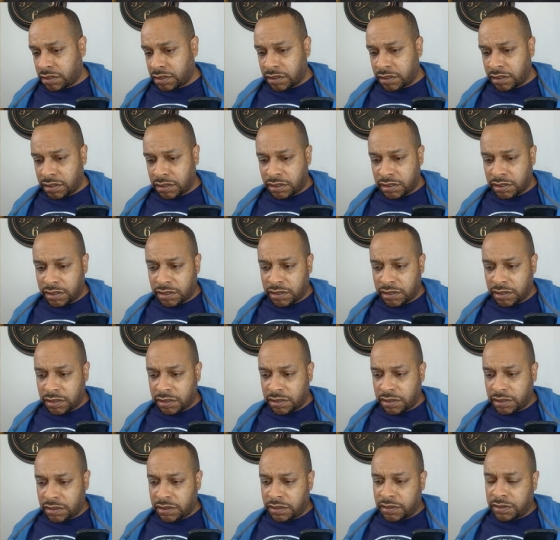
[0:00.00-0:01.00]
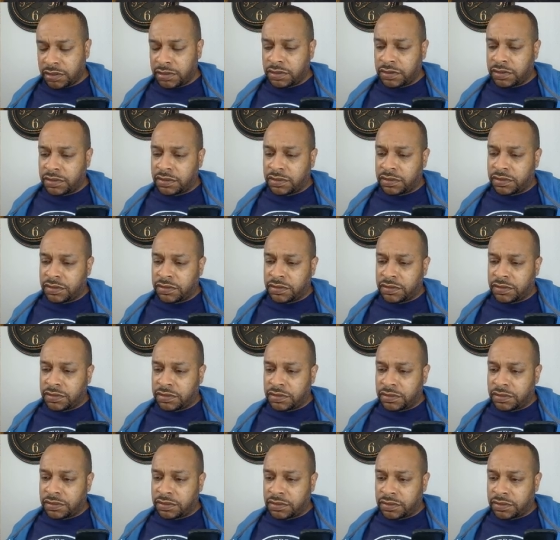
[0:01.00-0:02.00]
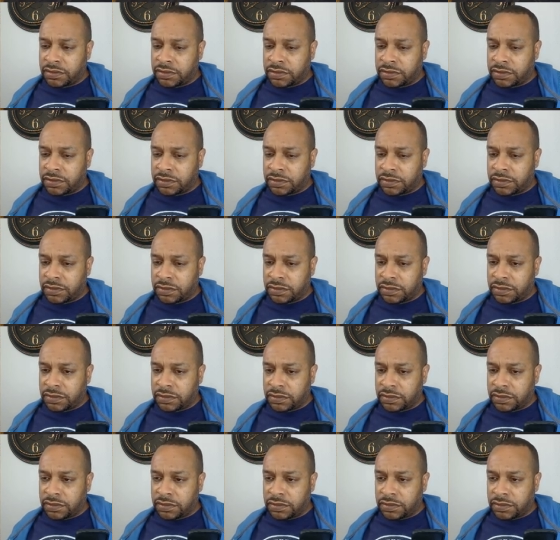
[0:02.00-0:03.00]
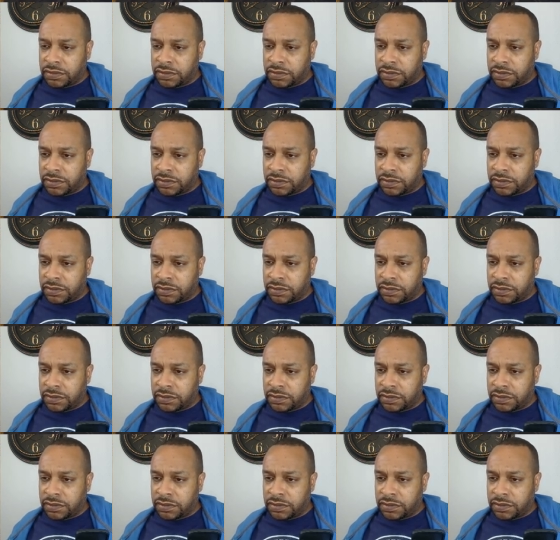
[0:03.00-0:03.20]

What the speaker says: [no speech]